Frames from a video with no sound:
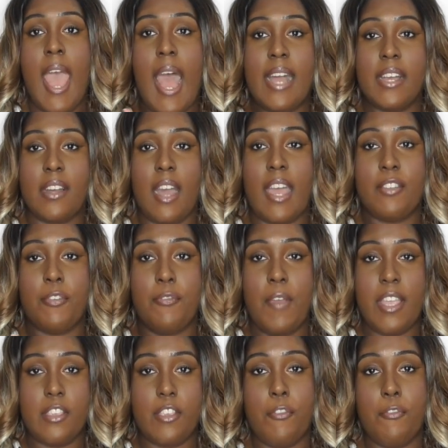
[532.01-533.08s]
And guys,
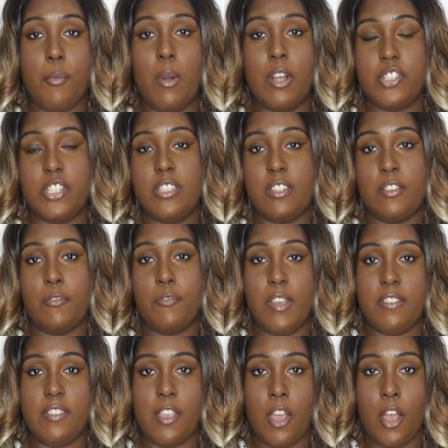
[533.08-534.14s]
thank you for watching this
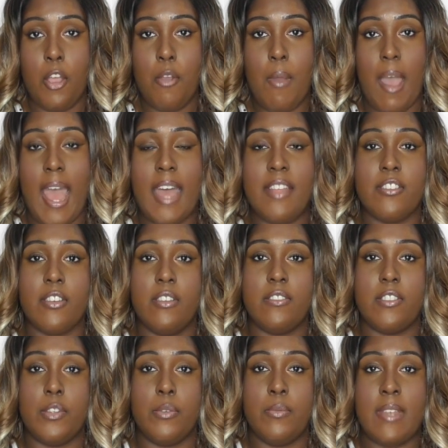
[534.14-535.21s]
video. And
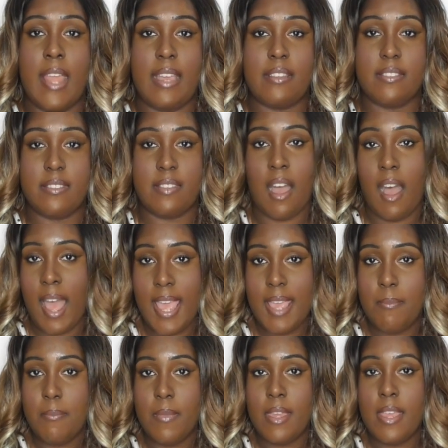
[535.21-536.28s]
until next
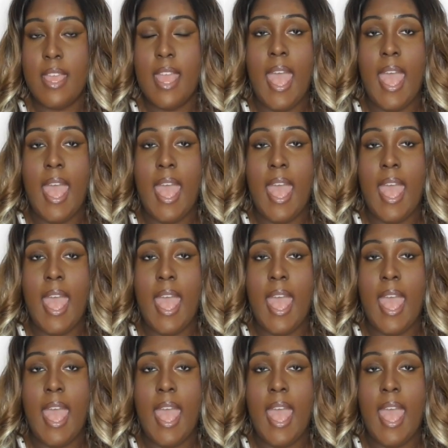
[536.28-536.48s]
time.